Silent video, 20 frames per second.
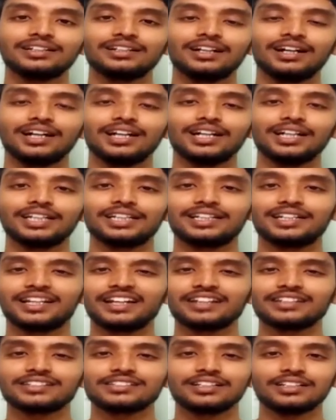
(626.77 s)
It
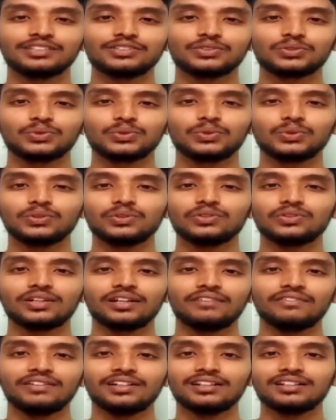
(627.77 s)
takes just 2 to
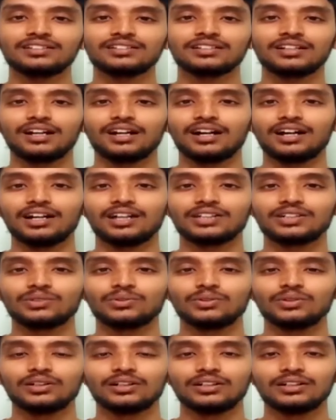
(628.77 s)
3 weeks to
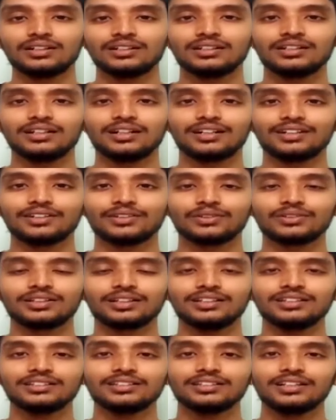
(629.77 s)
learn
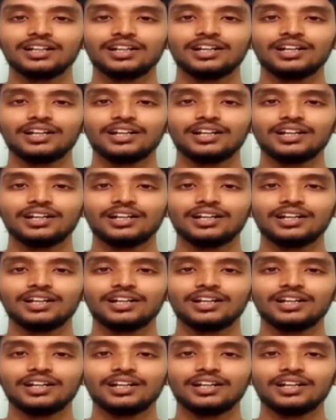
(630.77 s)
things.